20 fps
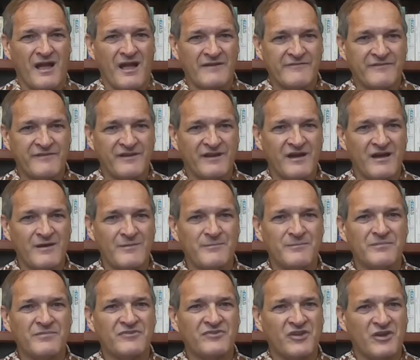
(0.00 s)
I've
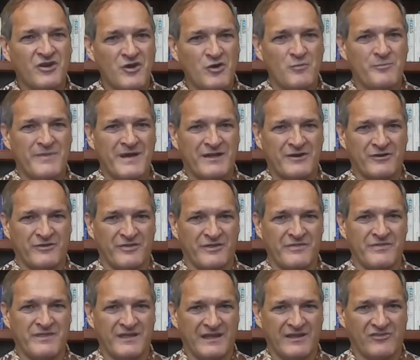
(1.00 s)
come to know better
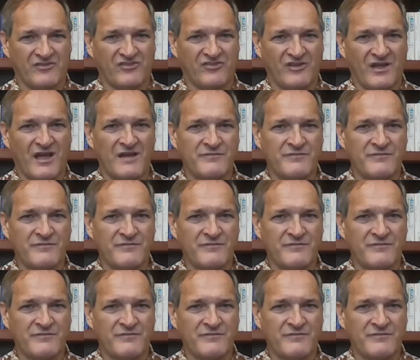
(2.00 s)
than this.